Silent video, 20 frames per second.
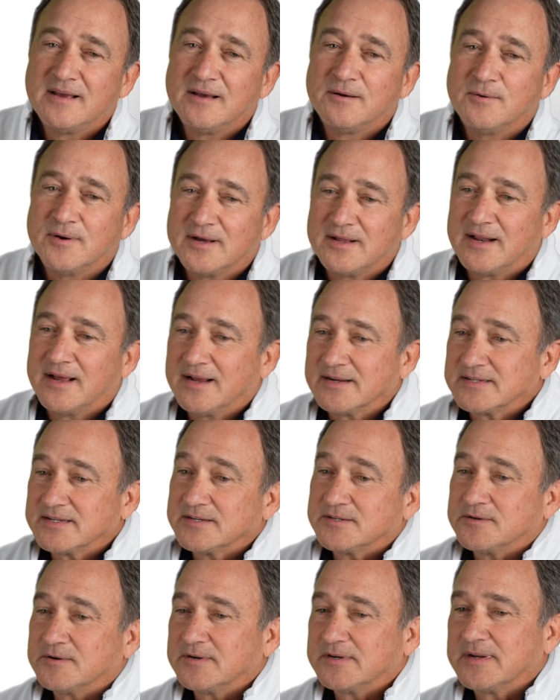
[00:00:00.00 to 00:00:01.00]
Well, I actually
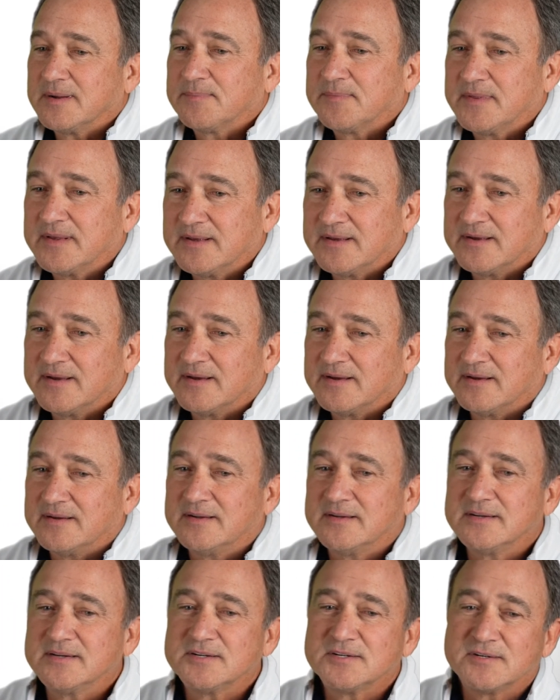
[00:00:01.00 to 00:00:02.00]
joined up the uh,
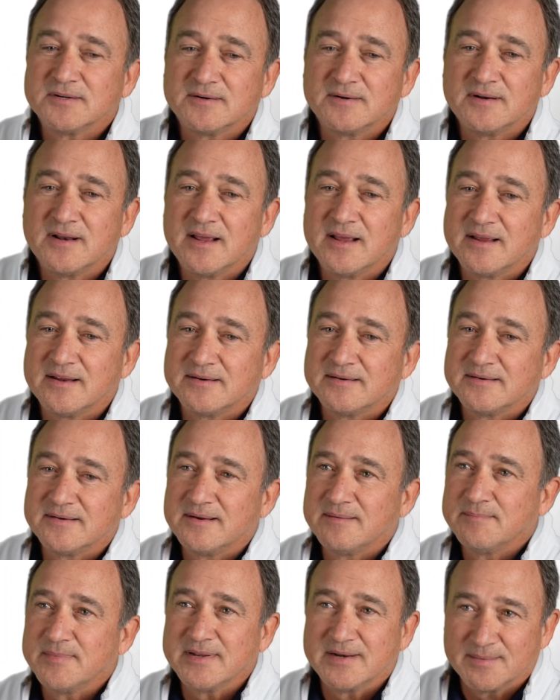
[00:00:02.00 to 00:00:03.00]

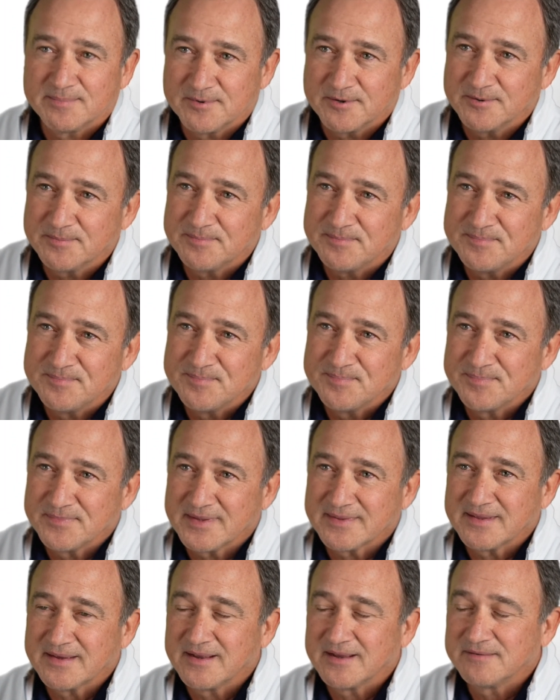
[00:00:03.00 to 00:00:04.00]
Sugarland meetup group
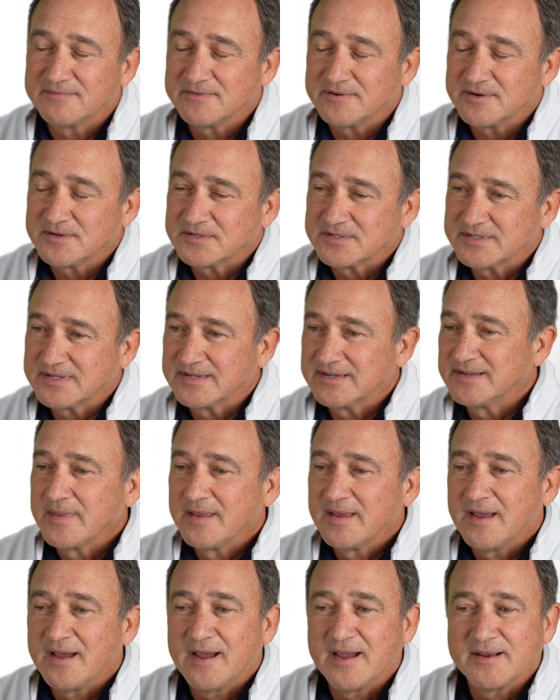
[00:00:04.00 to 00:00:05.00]
that they had first.
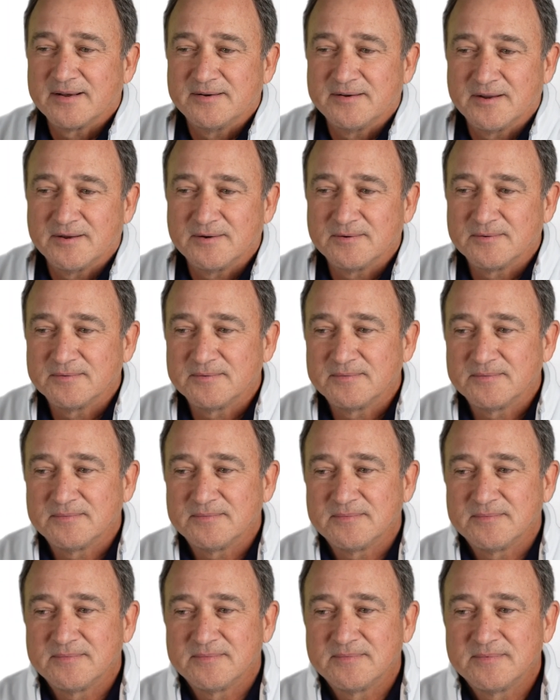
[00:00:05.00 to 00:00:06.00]
I'd
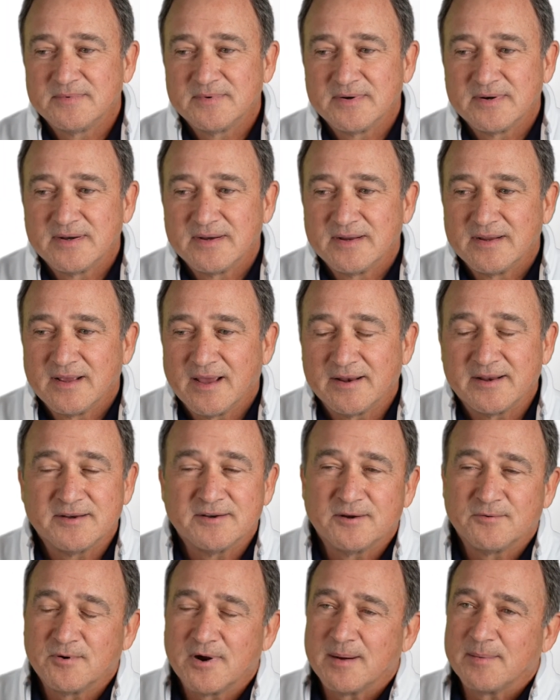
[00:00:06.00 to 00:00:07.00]
known I didn't
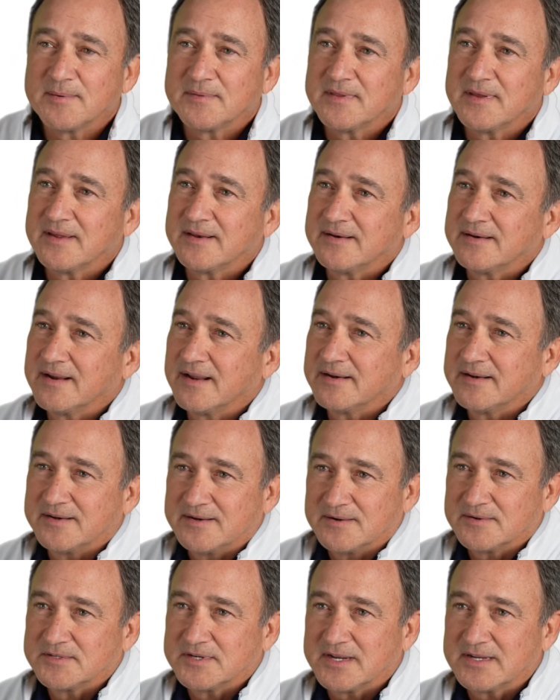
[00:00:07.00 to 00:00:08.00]
know Robert then. I didn't
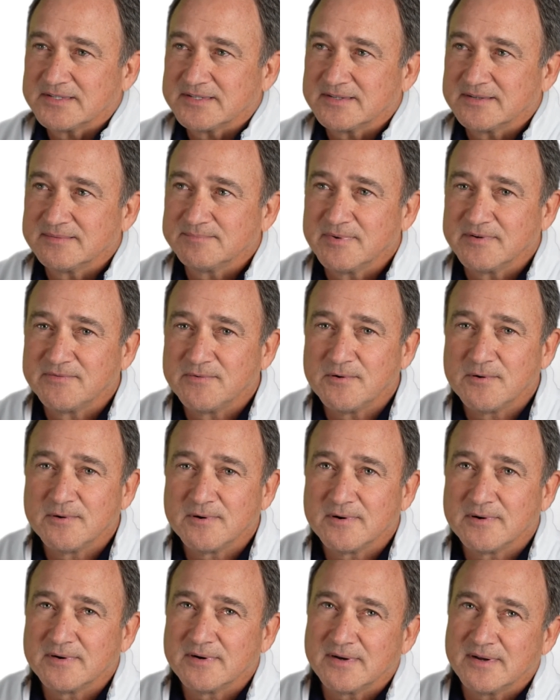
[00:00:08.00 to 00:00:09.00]
know Jason
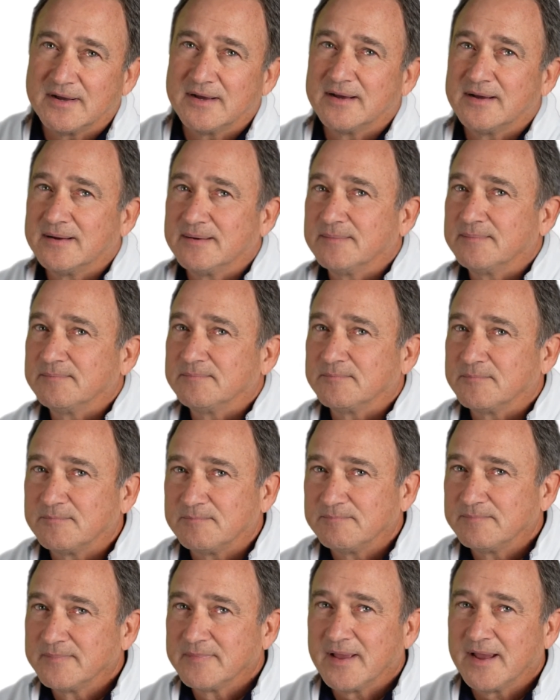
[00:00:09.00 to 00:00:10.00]
before. Um,
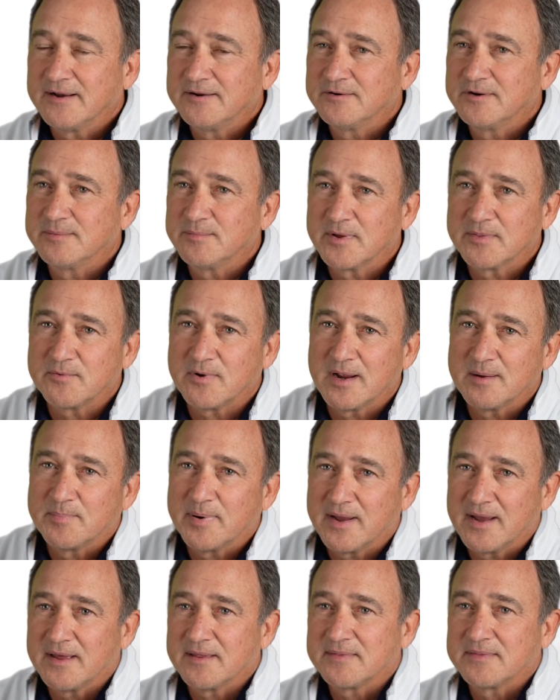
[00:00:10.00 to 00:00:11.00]
I knew him with Right
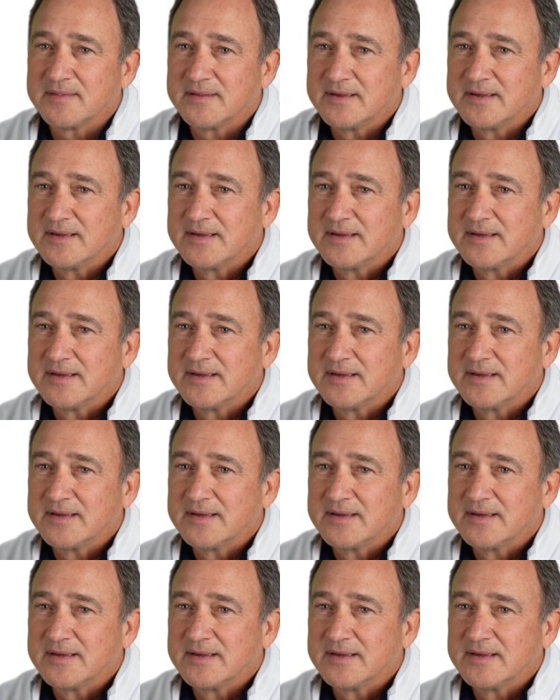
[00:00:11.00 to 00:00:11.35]
Path.